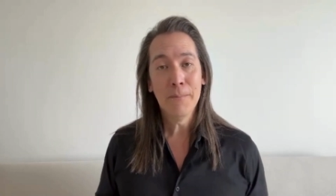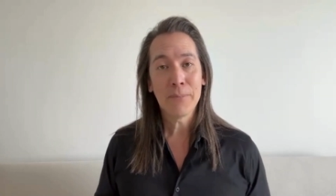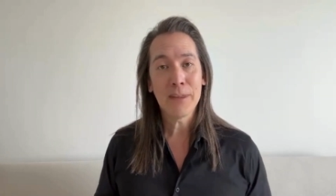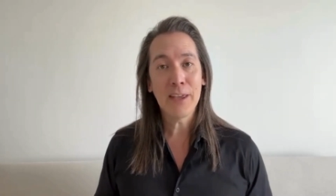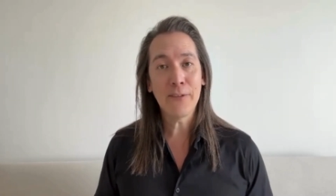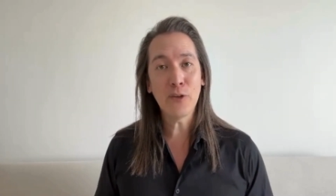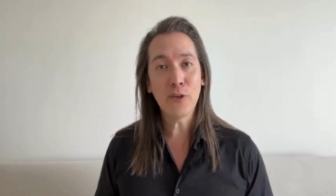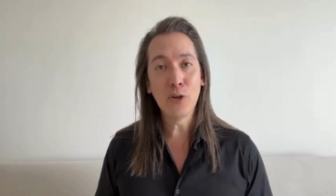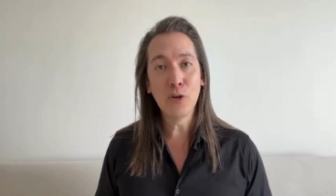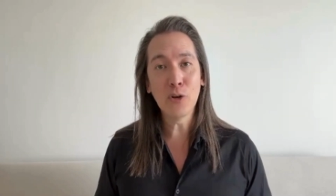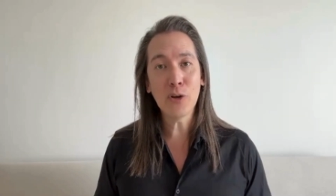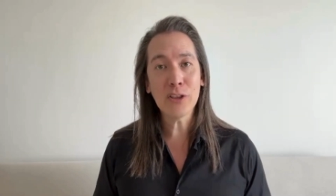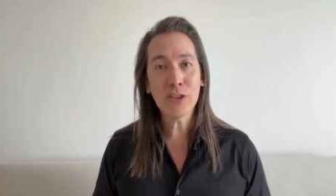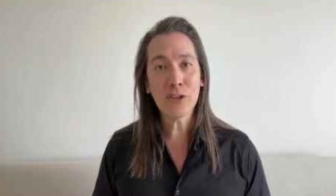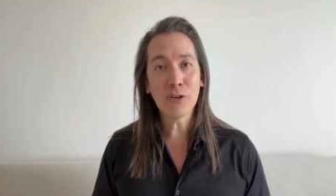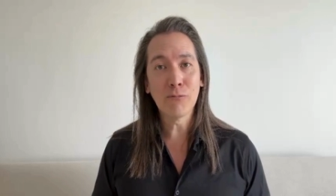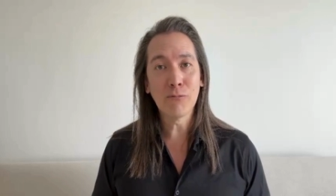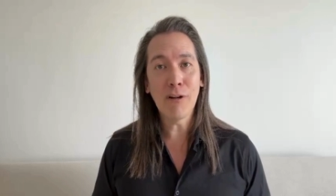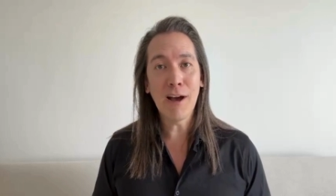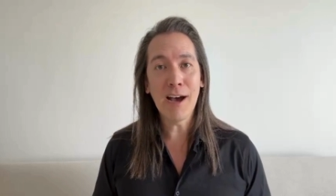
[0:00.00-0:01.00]
If you look at
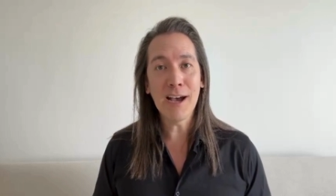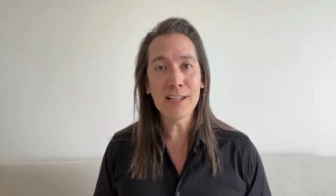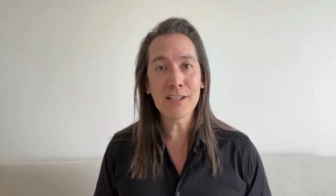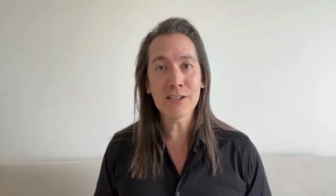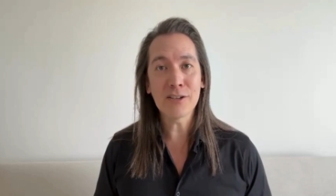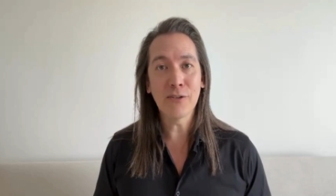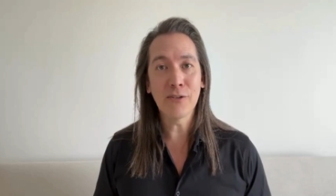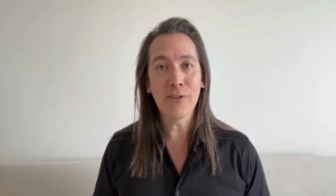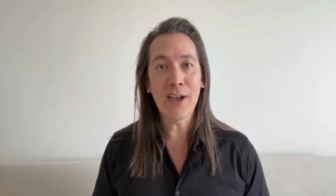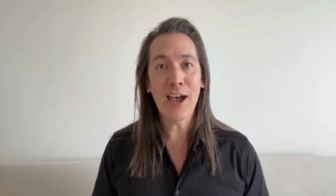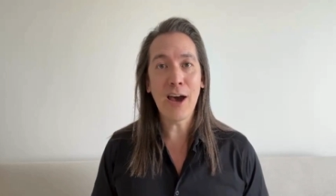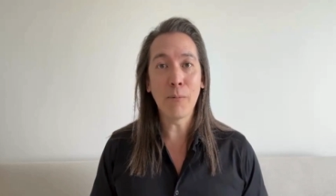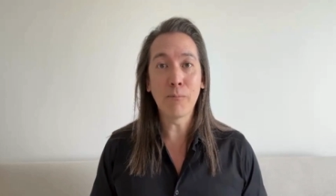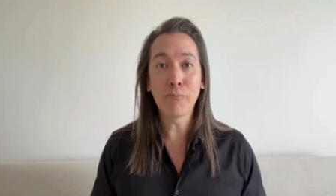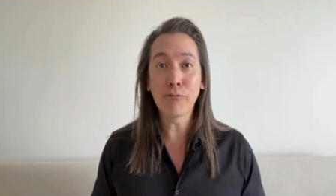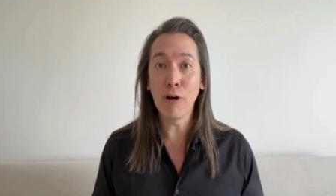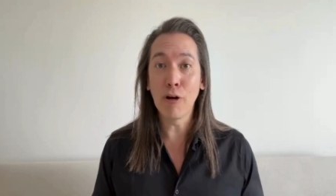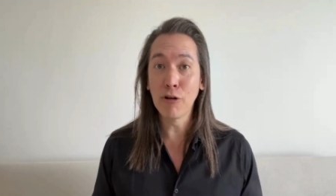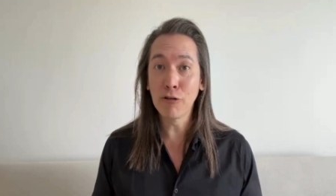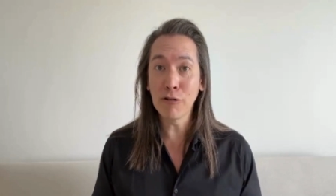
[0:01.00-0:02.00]
the rise of how
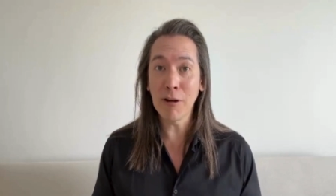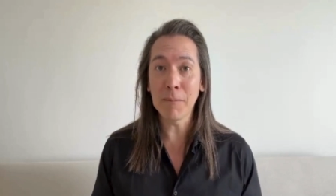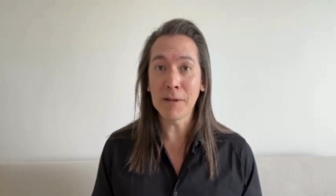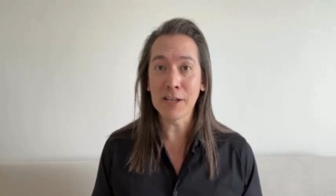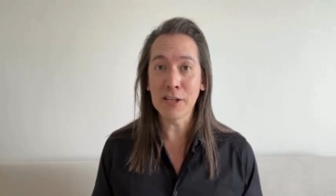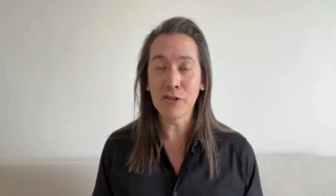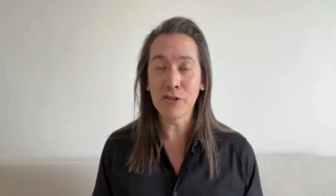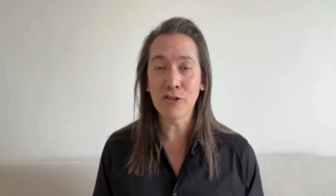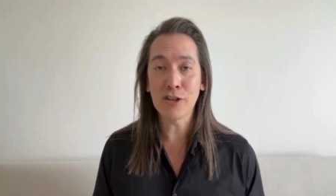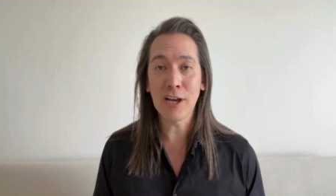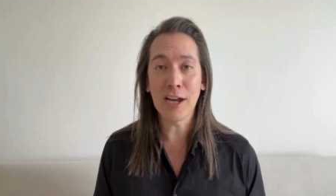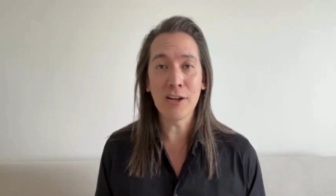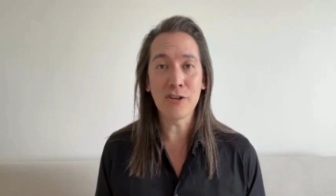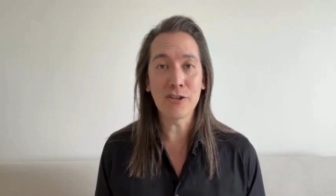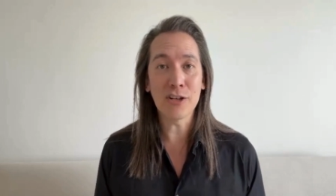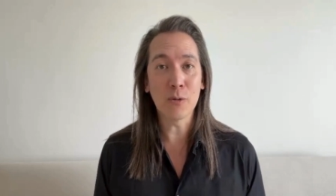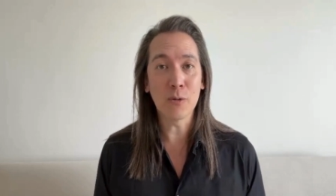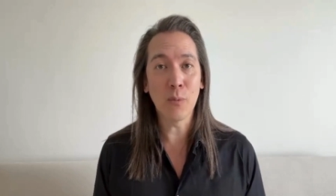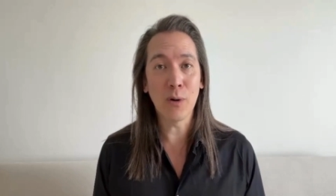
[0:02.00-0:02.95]
programming is changing,